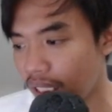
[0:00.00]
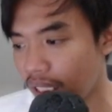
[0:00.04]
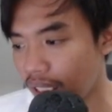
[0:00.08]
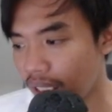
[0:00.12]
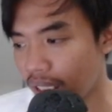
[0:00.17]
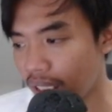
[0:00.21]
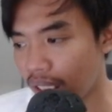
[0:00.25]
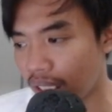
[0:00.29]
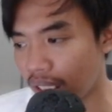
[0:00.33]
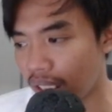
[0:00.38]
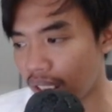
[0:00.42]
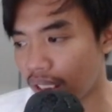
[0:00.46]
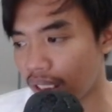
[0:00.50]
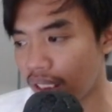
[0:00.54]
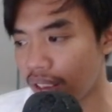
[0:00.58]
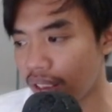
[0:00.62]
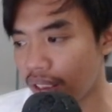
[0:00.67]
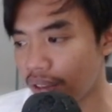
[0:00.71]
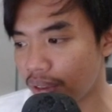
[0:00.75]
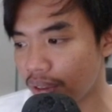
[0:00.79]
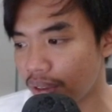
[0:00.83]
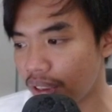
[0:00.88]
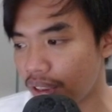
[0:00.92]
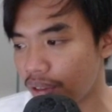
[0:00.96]
and then you
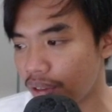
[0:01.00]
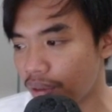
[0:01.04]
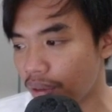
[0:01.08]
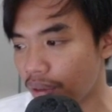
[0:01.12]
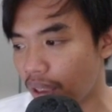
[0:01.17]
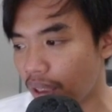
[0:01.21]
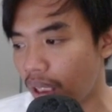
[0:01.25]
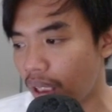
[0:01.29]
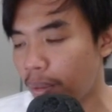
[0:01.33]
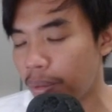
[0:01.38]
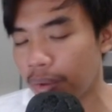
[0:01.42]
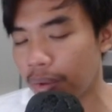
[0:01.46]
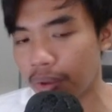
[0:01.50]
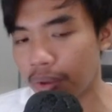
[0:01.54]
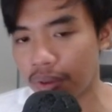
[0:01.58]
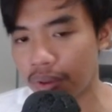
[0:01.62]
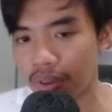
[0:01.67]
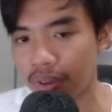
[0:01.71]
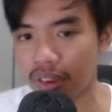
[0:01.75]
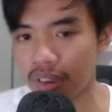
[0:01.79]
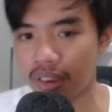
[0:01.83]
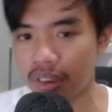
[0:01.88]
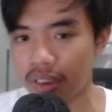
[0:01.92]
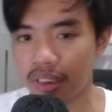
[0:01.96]
need to upload
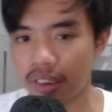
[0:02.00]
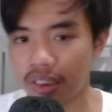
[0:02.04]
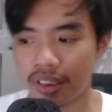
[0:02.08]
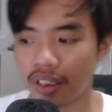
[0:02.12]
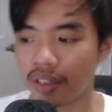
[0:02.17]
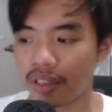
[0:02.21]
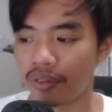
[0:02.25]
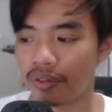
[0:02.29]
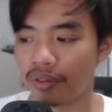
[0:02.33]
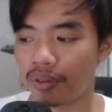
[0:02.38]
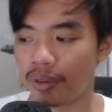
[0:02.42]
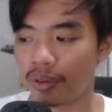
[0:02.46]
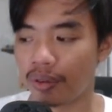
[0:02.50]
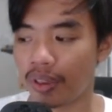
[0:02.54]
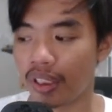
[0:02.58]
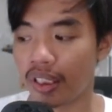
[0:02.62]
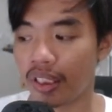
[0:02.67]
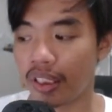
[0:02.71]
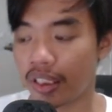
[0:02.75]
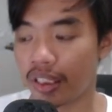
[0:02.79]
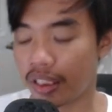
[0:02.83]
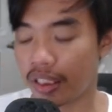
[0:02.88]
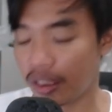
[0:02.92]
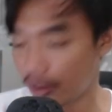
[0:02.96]
instead of creating
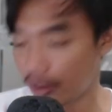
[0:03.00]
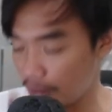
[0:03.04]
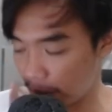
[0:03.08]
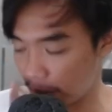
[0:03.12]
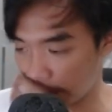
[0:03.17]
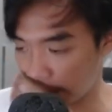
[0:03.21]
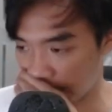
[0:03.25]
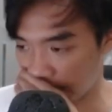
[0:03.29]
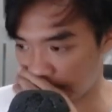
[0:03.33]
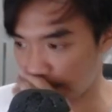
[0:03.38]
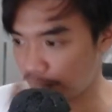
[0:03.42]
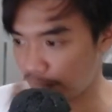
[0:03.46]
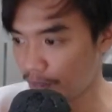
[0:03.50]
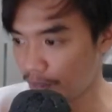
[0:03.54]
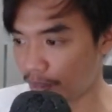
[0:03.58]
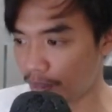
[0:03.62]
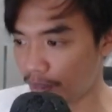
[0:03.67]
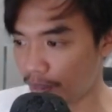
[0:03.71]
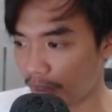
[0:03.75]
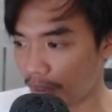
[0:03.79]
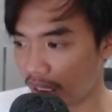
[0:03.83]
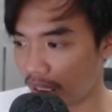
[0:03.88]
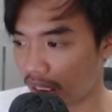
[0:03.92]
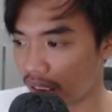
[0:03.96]
a new one,
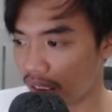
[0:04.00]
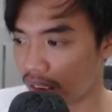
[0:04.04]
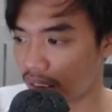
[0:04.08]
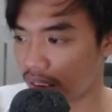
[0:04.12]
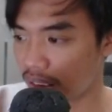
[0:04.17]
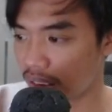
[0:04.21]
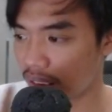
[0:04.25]
because